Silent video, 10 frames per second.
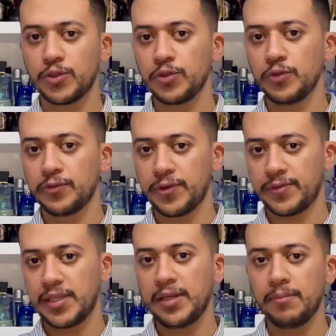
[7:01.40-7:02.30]
to
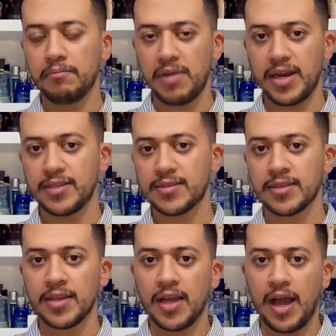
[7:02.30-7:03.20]
15 minutes
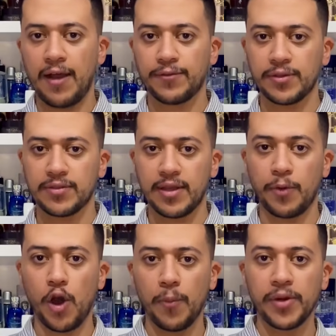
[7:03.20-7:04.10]
after the
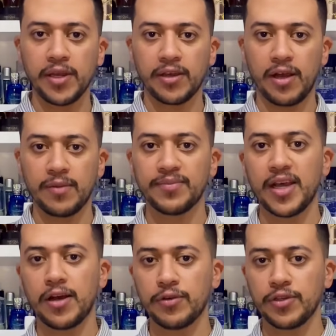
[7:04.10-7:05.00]
opening calm
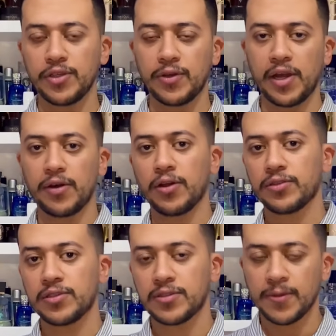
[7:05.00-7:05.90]
down, you can
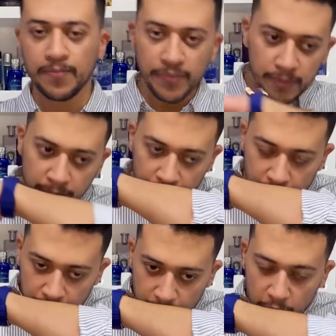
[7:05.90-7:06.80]
notice
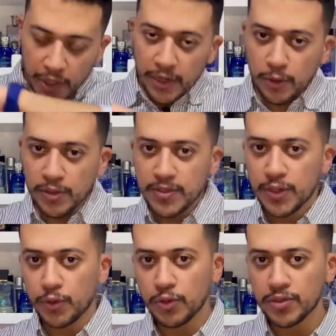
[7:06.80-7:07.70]
the
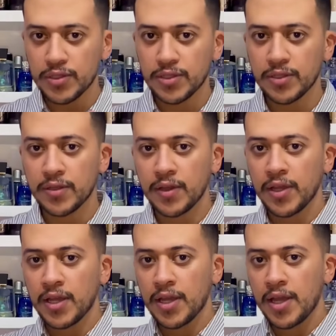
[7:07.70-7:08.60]
roses
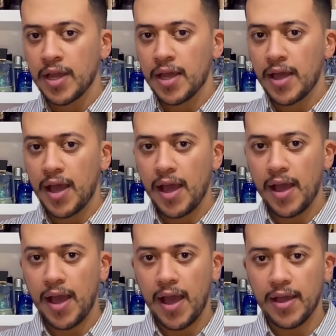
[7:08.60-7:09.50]

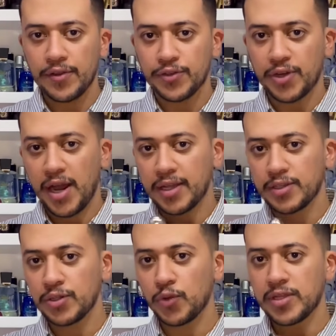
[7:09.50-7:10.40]

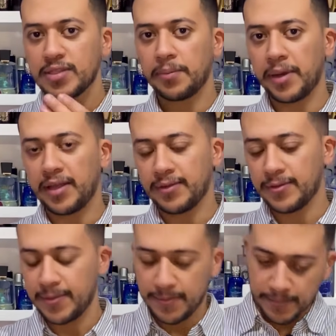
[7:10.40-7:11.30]
interacting with the blend.